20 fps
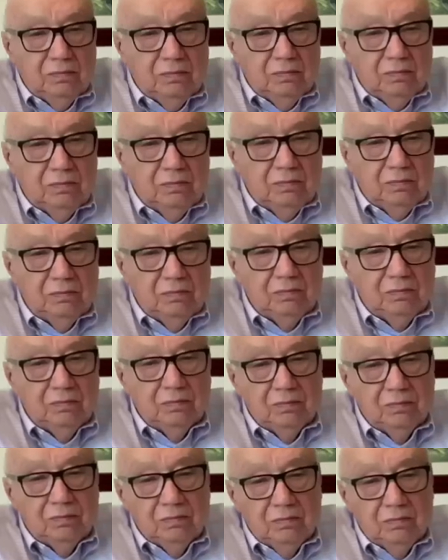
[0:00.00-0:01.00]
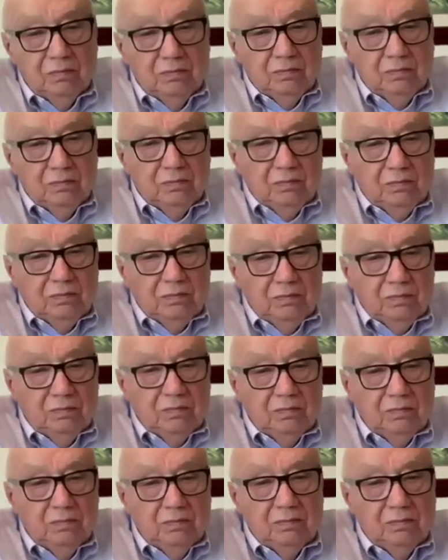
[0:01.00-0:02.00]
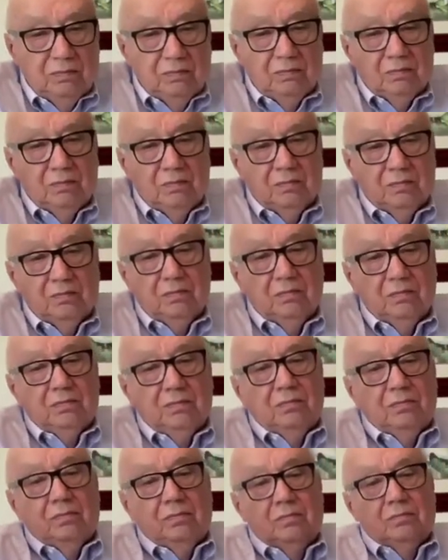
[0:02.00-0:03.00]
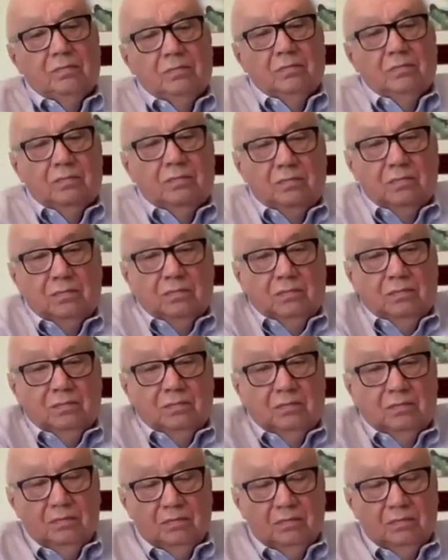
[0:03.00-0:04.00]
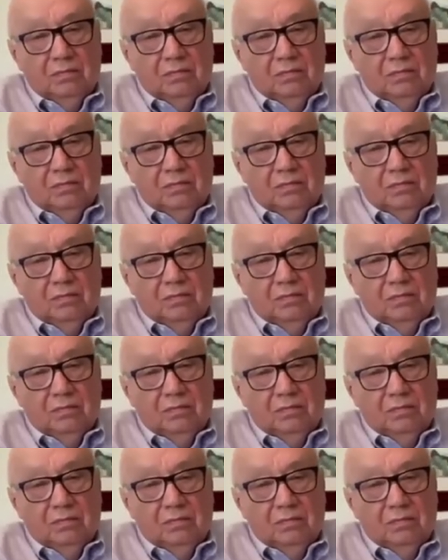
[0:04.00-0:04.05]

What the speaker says: The person shown says nothing.